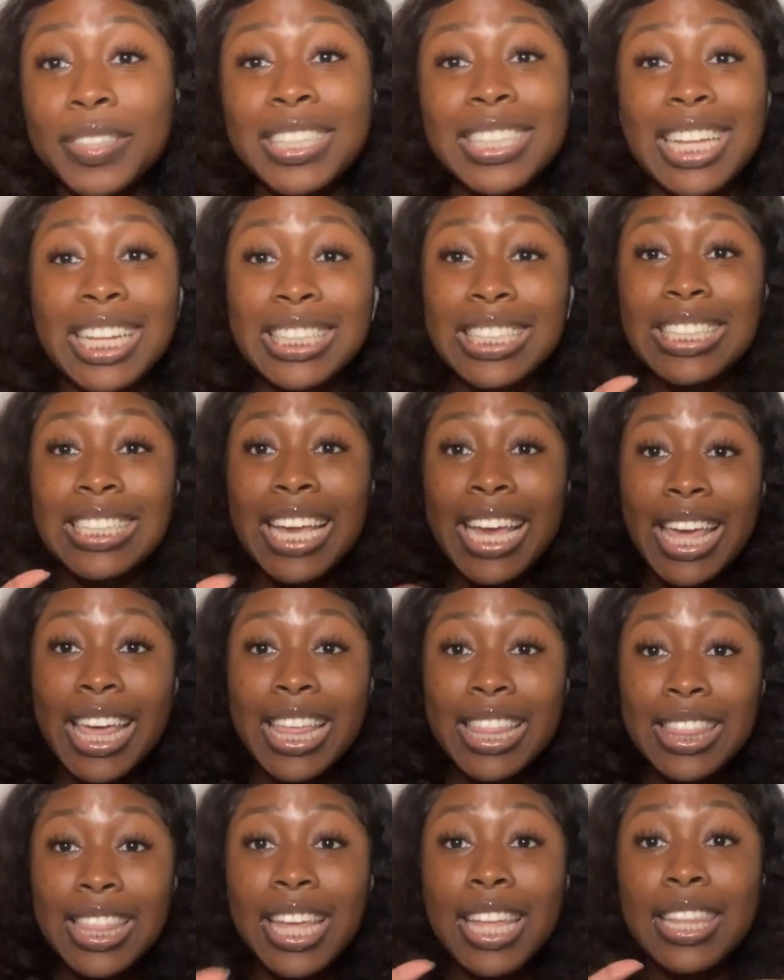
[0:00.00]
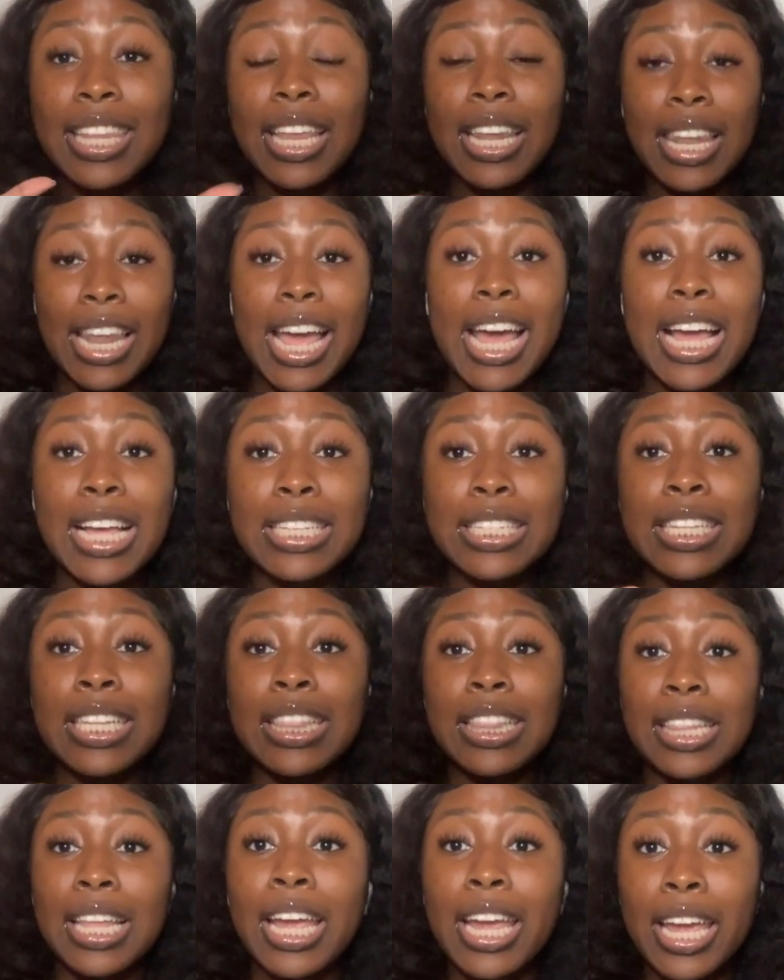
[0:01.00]
The 10th and the
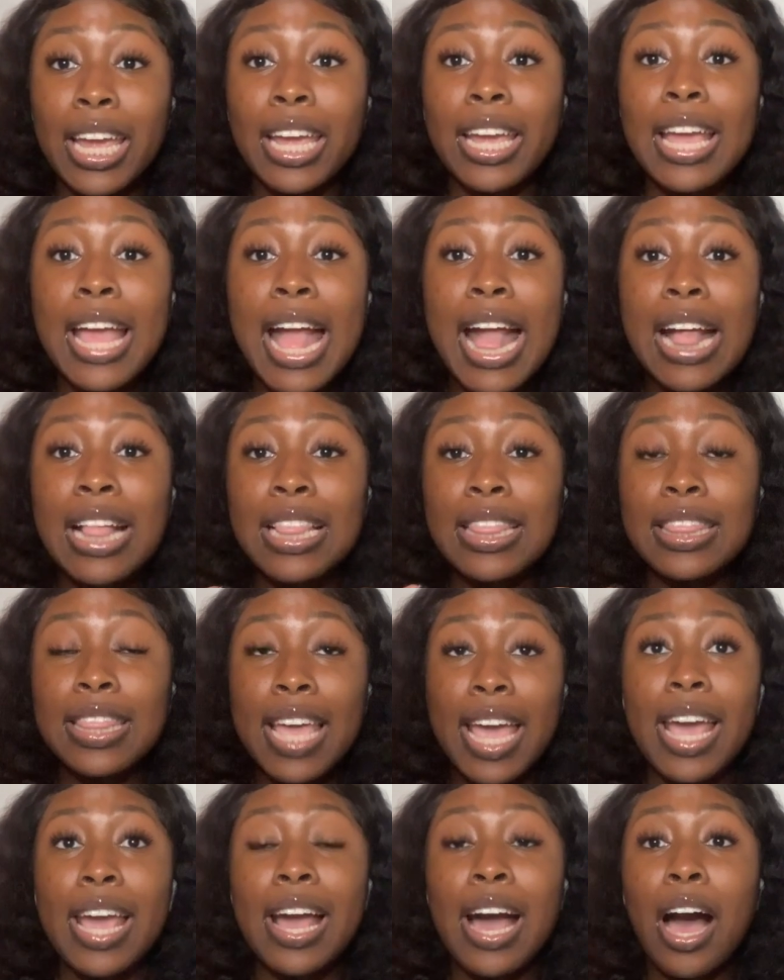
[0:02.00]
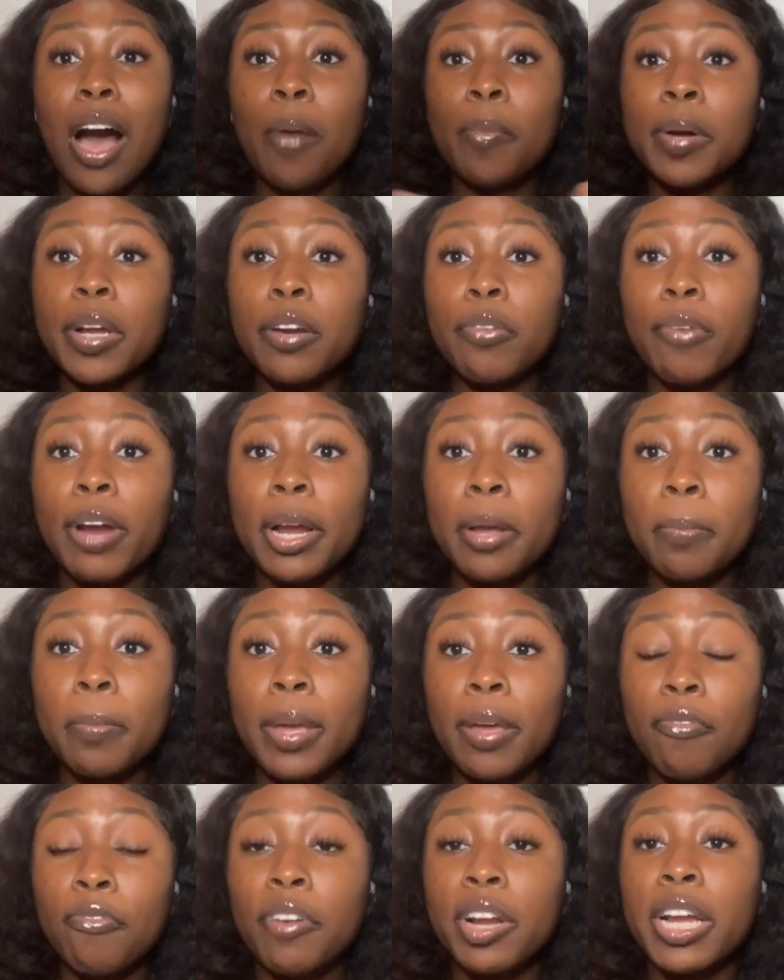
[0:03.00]
last thing that I'm gonna
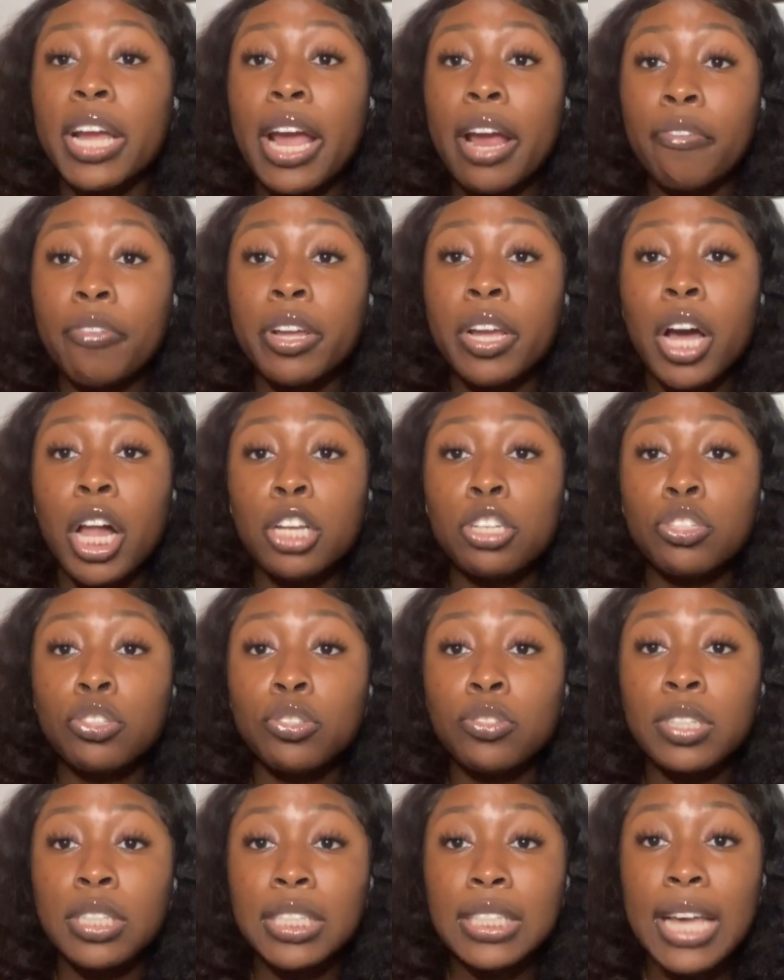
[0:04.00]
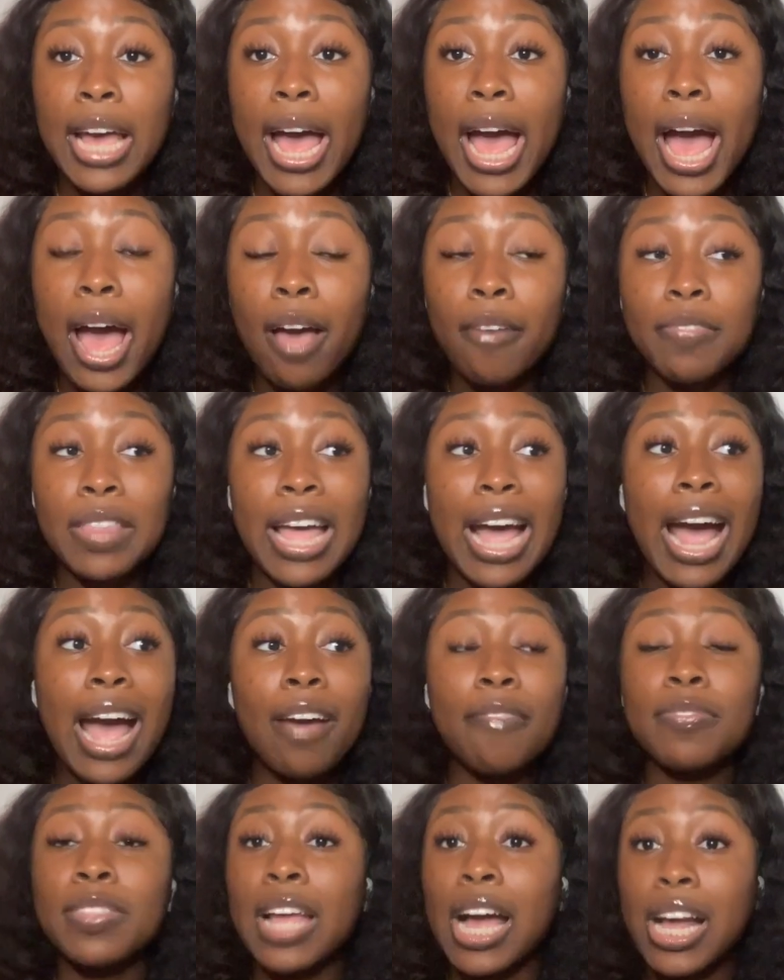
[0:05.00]
recommend for every college student to have that I
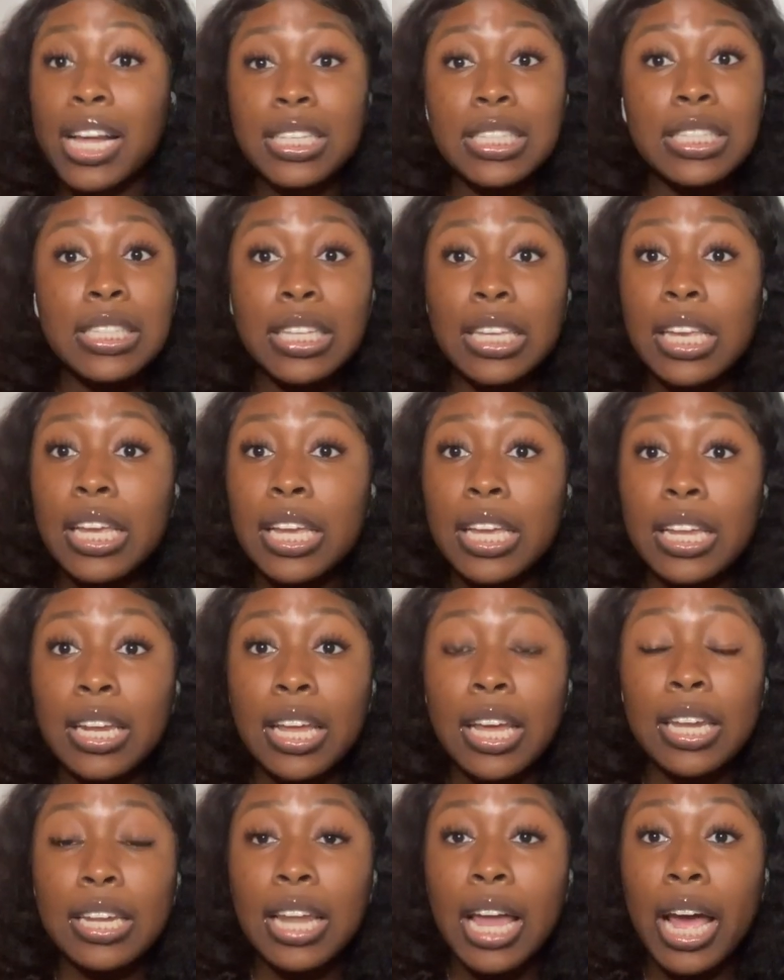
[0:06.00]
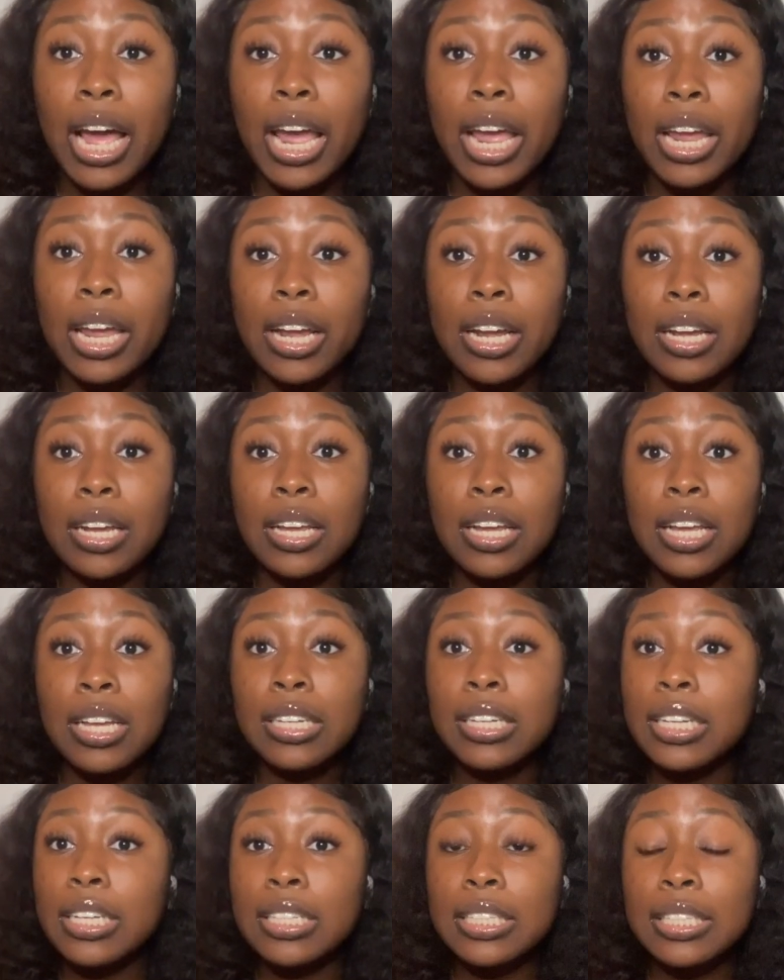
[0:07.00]
have not seen in like
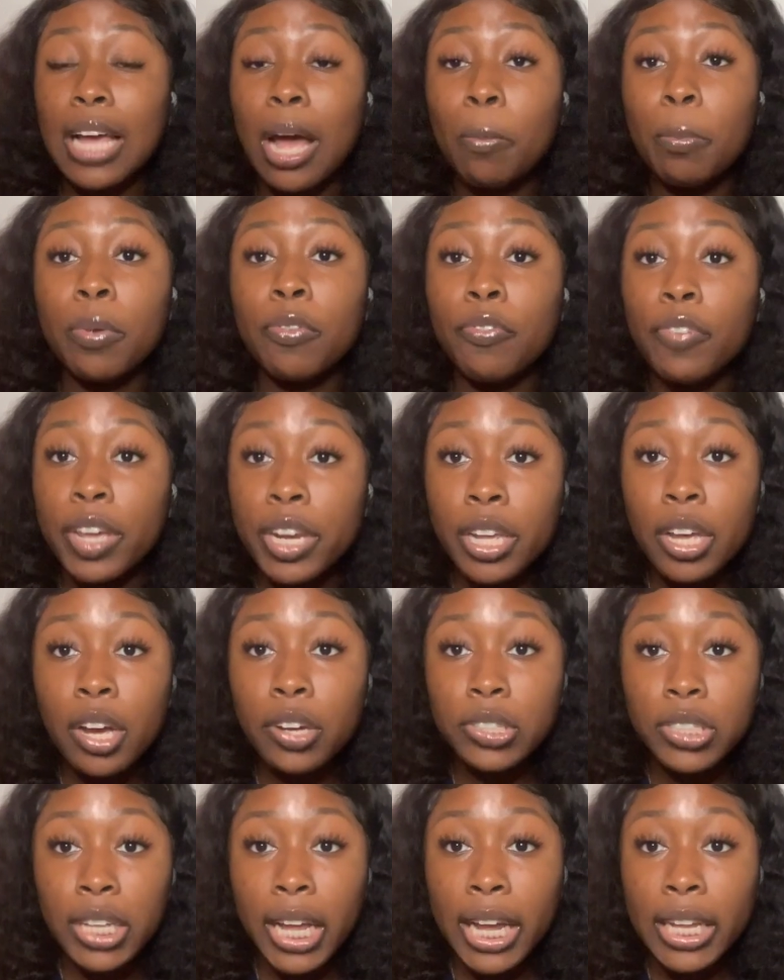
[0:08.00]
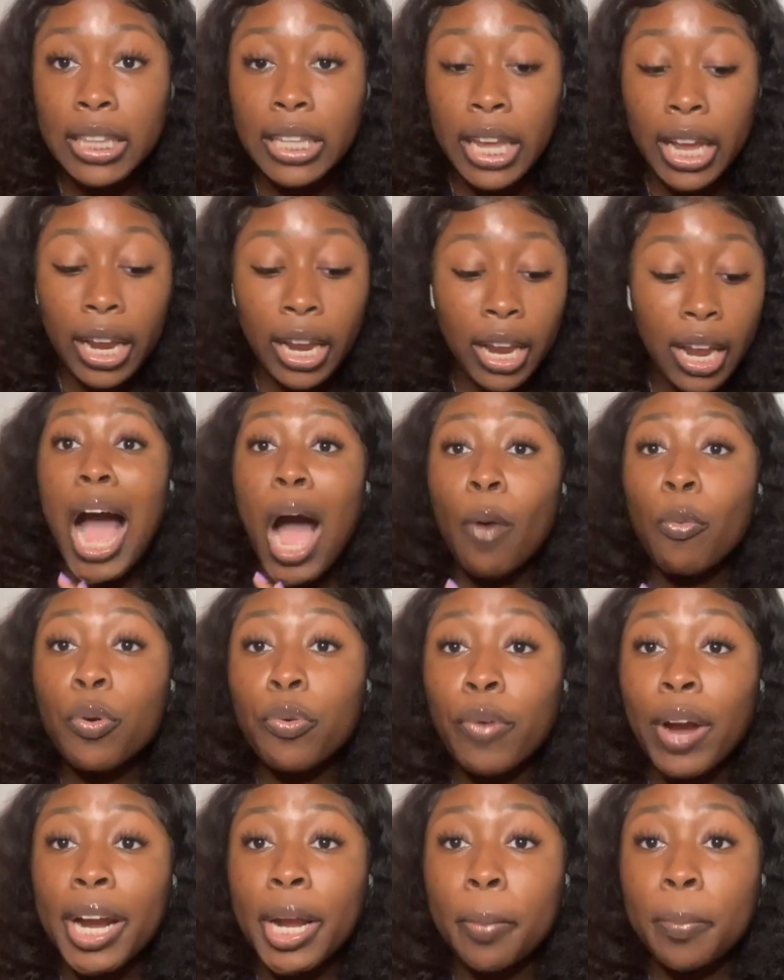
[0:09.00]
these type of videos like that, I
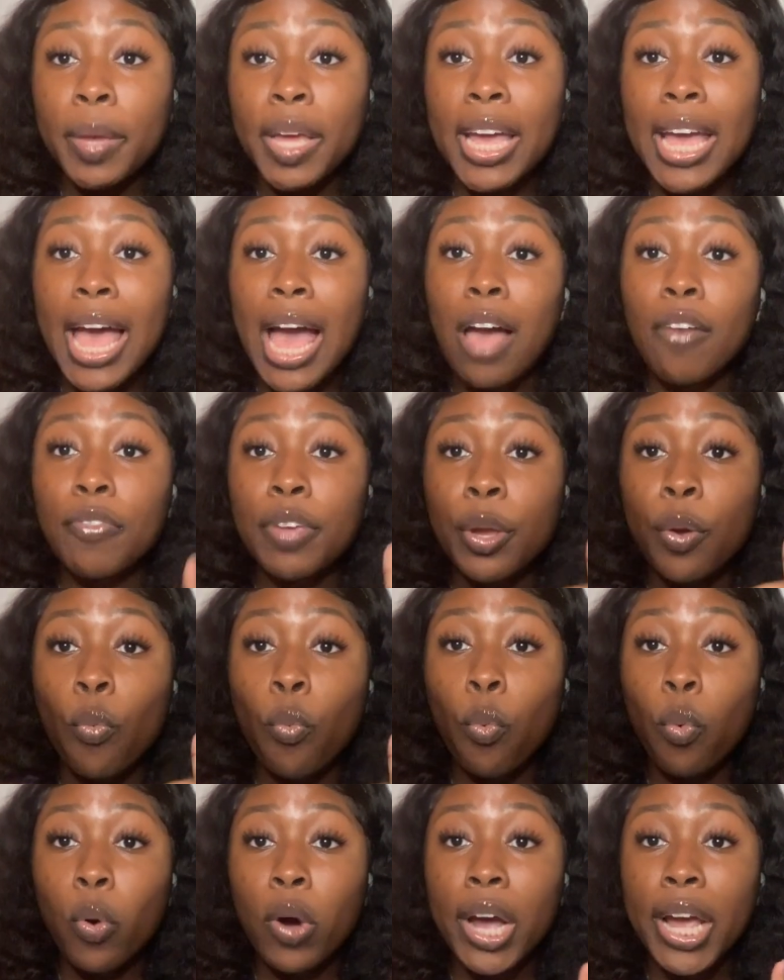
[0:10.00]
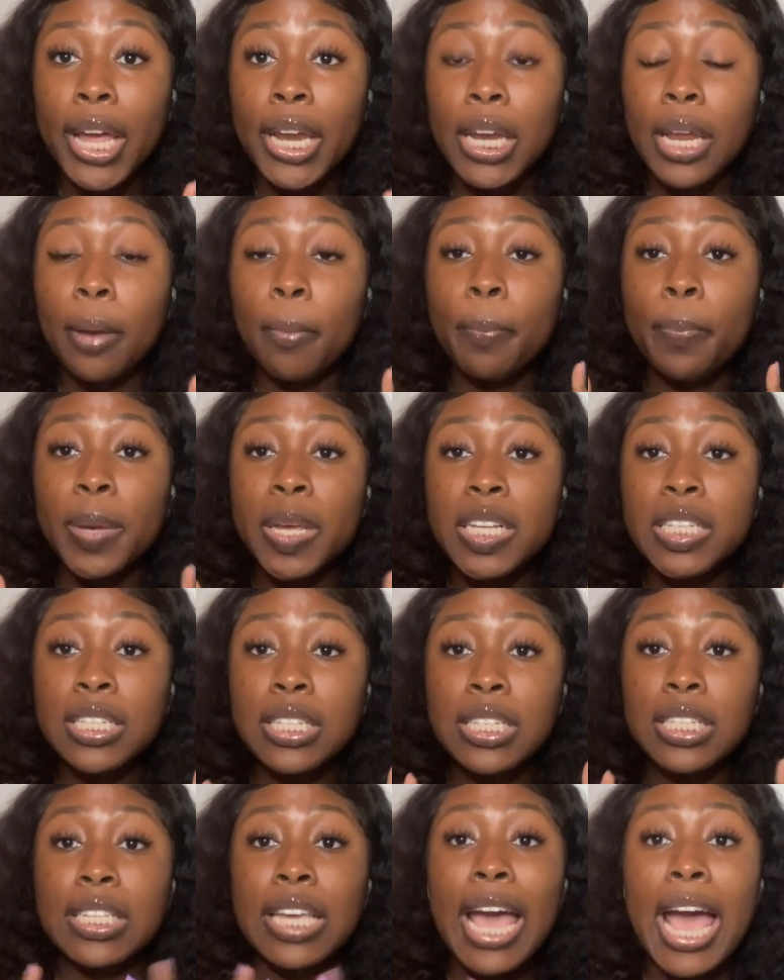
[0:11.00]
would recommend having one
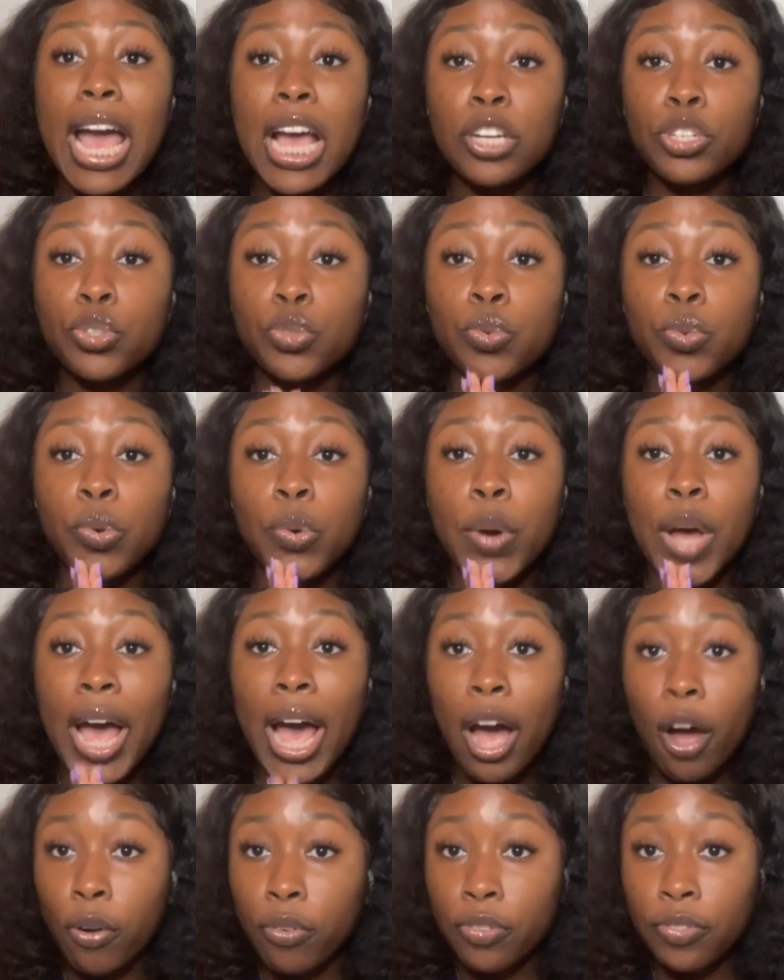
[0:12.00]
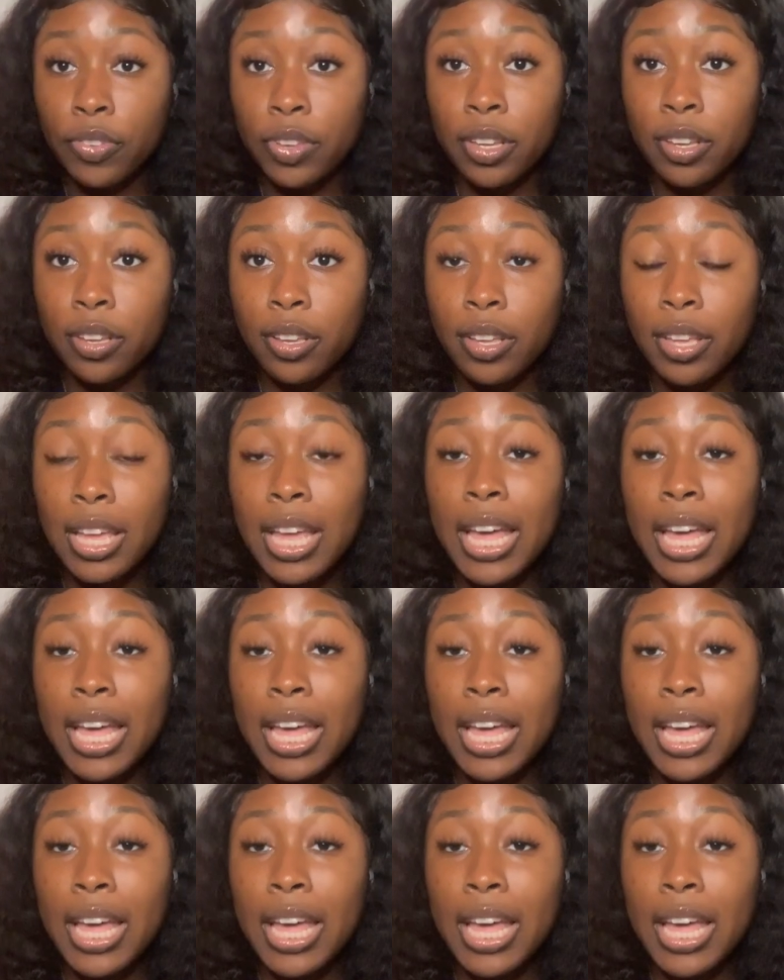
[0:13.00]
business casual outfit.